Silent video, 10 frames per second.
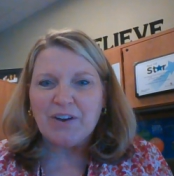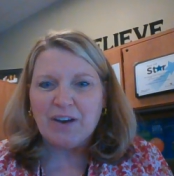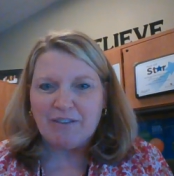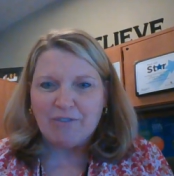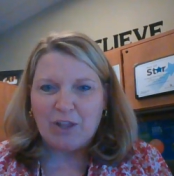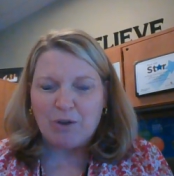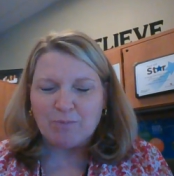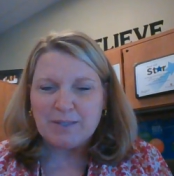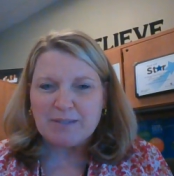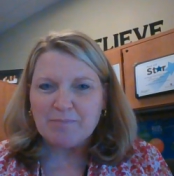their
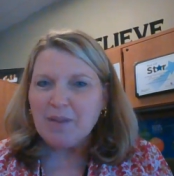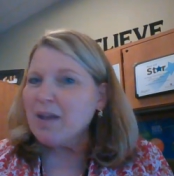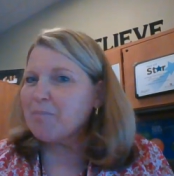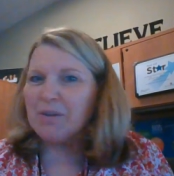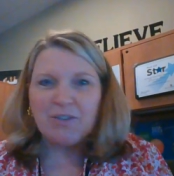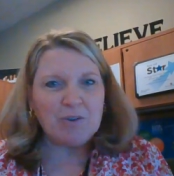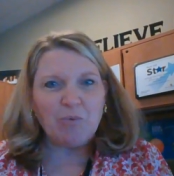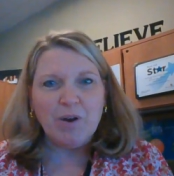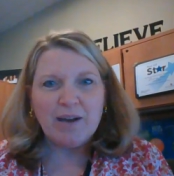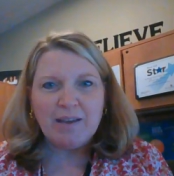envelopes. But
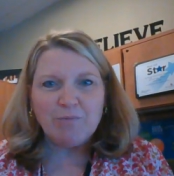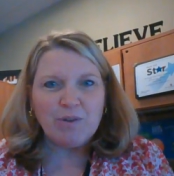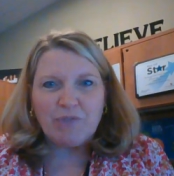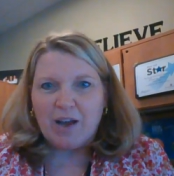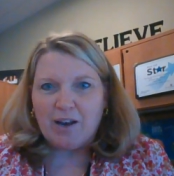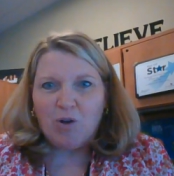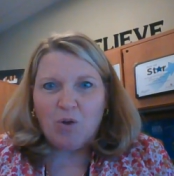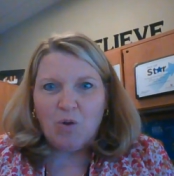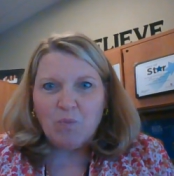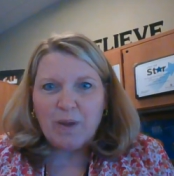don't worry, we've got a
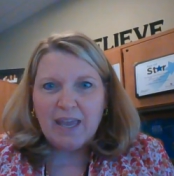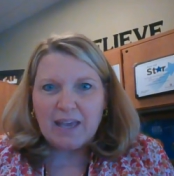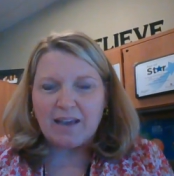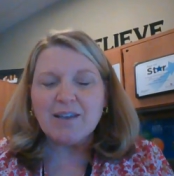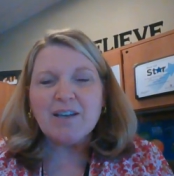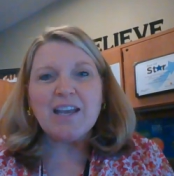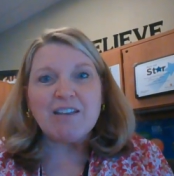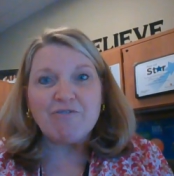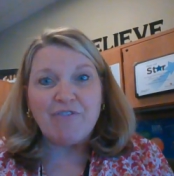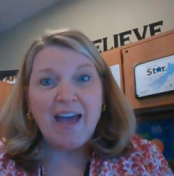whole week.
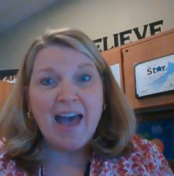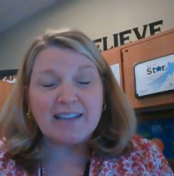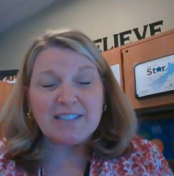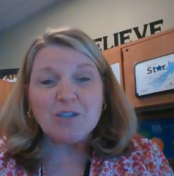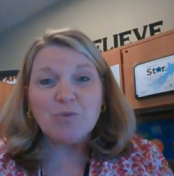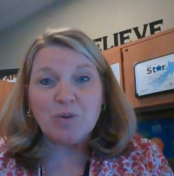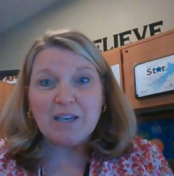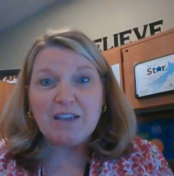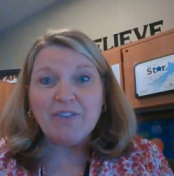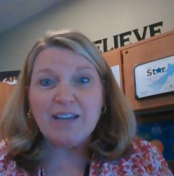In fact, we're
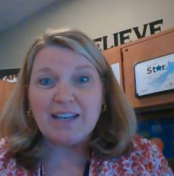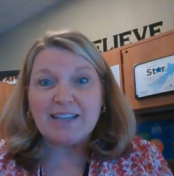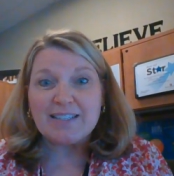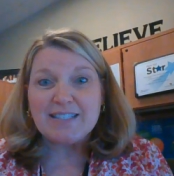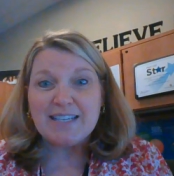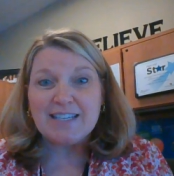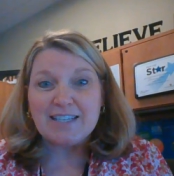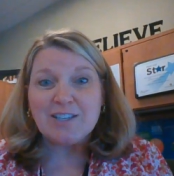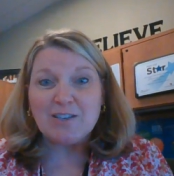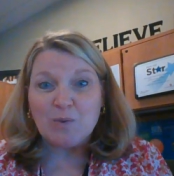even going to extend
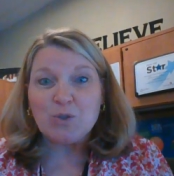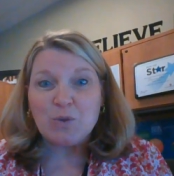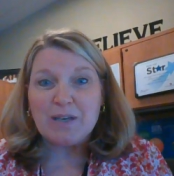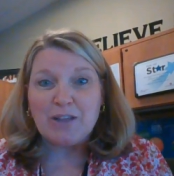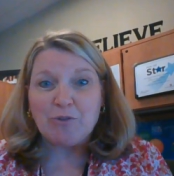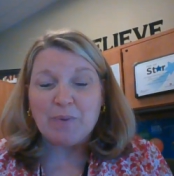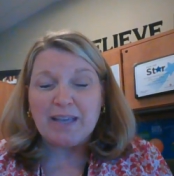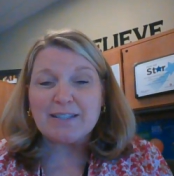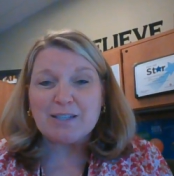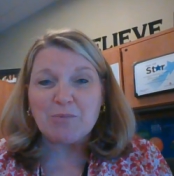it to, to another
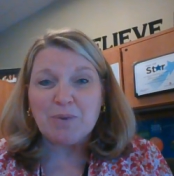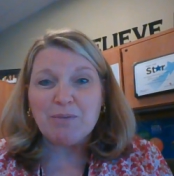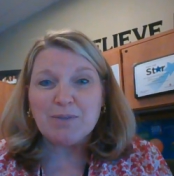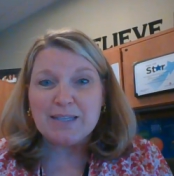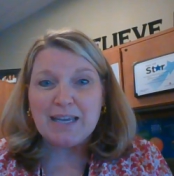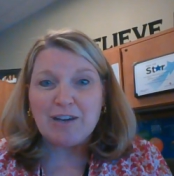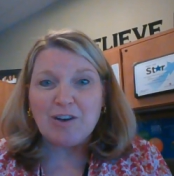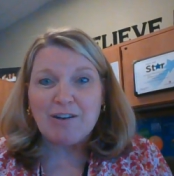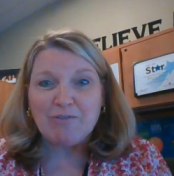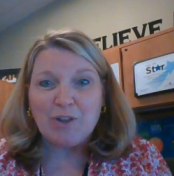week. So we will take your
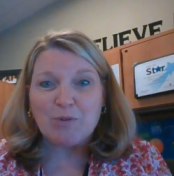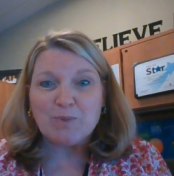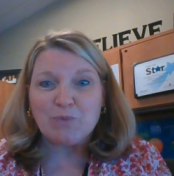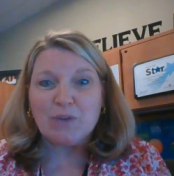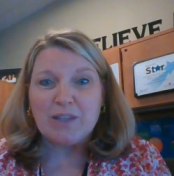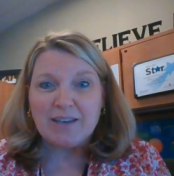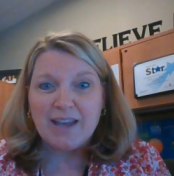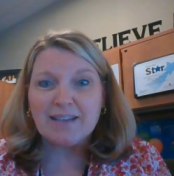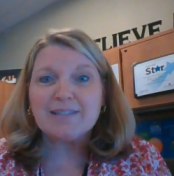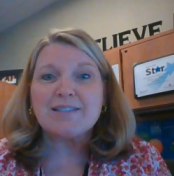envelopes for the
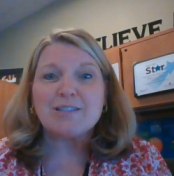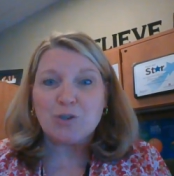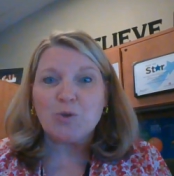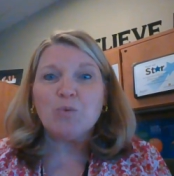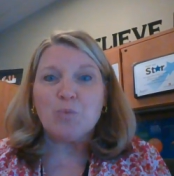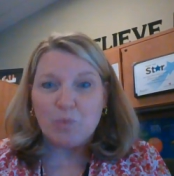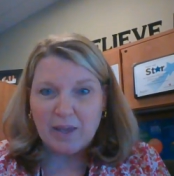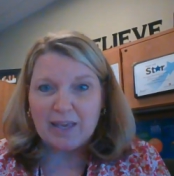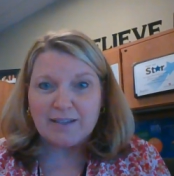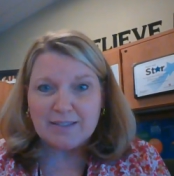next two
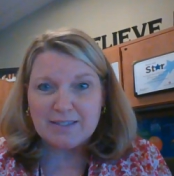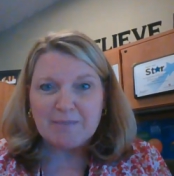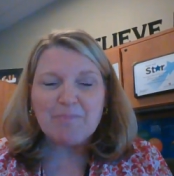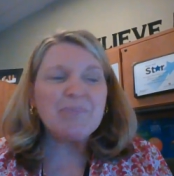weeks.